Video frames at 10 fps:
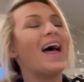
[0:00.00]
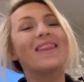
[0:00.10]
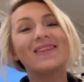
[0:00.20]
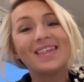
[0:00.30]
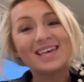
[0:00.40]

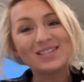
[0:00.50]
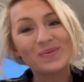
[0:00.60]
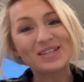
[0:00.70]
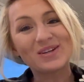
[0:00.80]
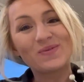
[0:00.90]
This
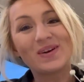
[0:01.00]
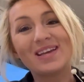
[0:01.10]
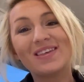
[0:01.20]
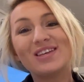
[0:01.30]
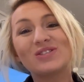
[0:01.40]
winter
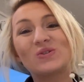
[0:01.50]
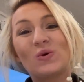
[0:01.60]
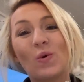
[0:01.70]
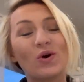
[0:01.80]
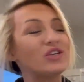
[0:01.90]
wreath is
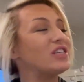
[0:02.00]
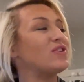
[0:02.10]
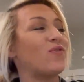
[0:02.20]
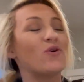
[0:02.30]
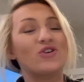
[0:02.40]
gorgeous
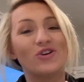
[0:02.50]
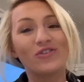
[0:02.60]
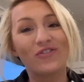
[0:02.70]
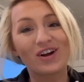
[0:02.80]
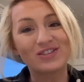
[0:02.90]
for your
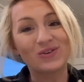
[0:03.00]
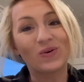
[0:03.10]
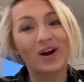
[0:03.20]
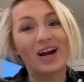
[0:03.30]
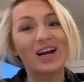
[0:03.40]
front
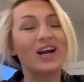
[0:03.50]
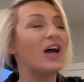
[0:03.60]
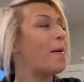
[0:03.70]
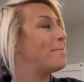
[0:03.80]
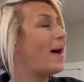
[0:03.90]
door,
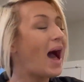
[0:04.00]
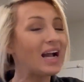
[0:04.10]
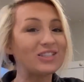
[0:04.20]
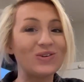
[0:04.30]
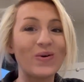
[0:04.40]

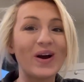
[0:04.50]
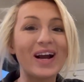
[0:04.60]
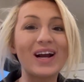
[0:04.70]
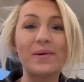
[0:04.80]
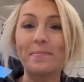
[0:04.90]
back
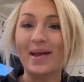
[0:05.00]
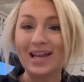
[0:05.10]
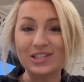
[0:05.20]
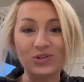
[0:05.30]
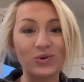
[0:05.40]
door,
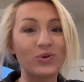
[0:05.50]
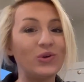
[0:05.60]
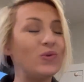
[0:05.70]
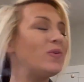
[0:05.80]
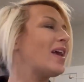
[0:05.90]
mantle,
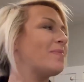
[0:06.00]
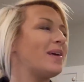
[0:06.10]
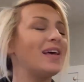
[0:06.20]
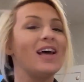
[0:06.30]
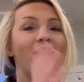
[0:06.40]
you name
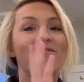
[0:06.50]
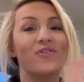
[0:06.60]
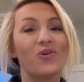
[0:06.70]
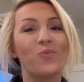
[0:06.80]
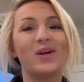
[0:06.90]
it,
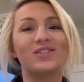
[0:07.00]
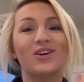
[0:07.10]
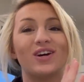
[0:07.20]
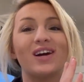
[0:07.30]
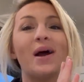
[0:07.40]
for the
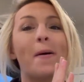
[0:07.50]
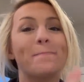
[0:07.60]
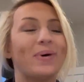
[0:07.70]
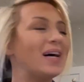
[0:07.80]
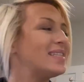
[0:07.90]
winter
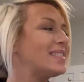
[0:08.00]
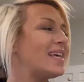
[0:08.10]
months.